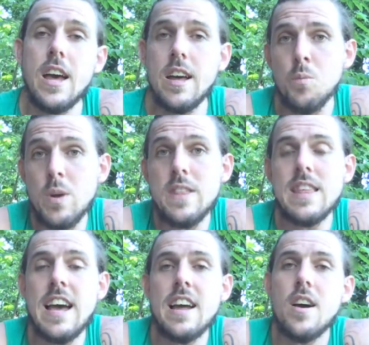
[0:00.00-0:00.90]
with
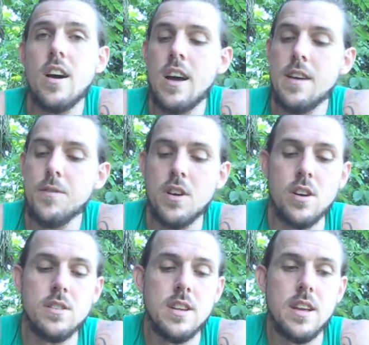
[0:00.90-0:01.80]
that I've
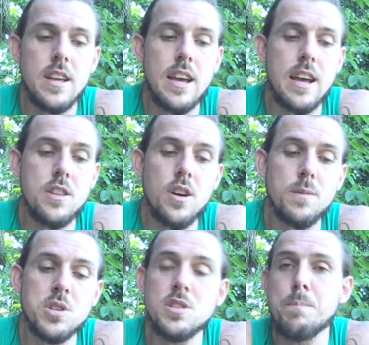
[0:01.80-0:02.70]
got the
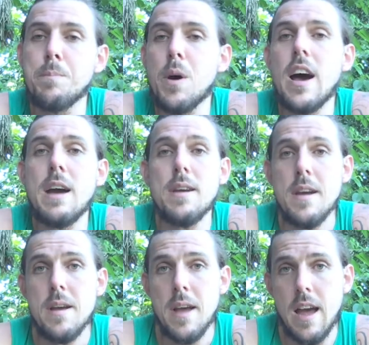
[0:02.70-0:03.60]
option to buy
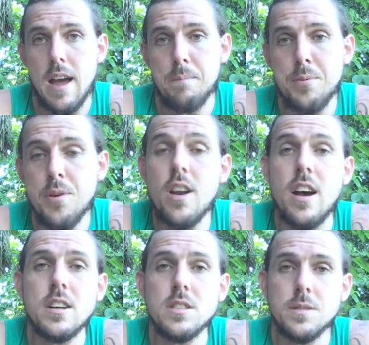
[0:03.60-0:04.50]

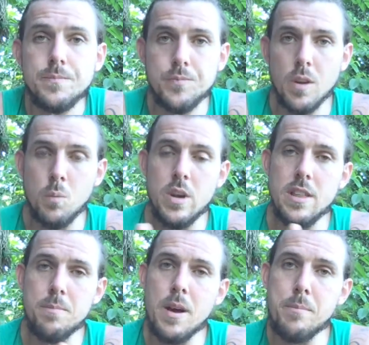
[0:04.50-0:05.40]
products
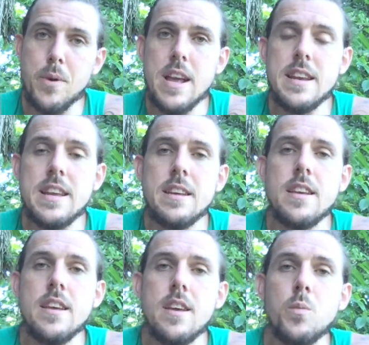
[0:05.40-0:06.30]
with my branding,
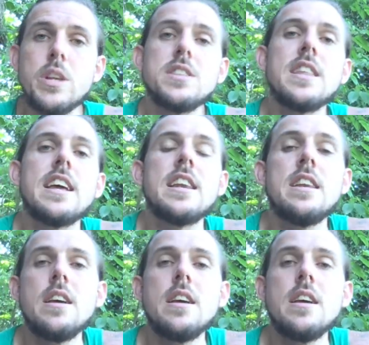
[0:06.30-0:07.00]
which then